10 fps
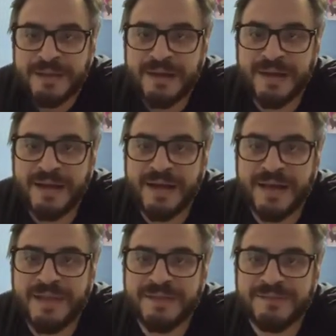
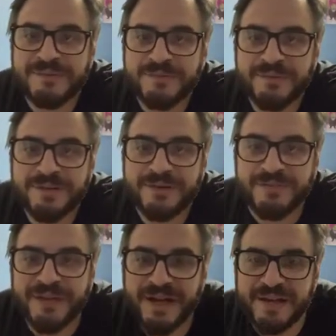That's the real win.
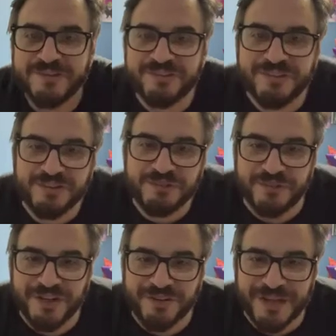If you had a Sears
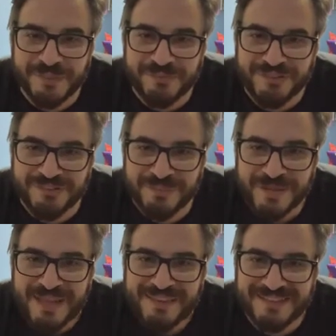video game
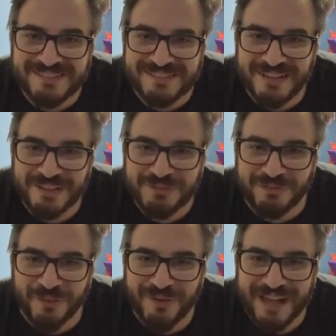system, that's a solid
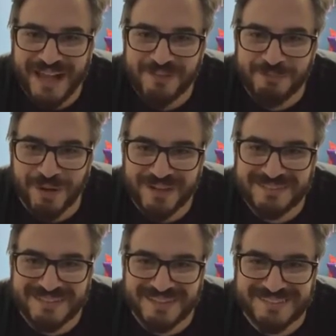
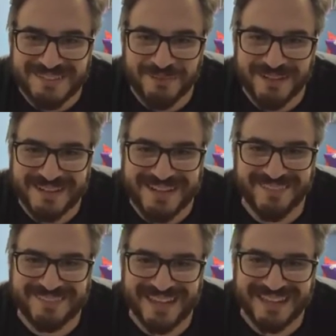$4.50 to get someone to
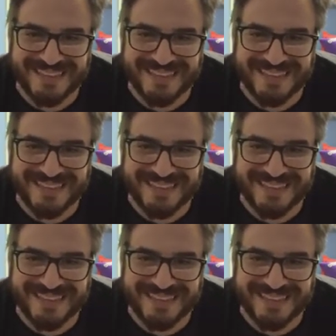come take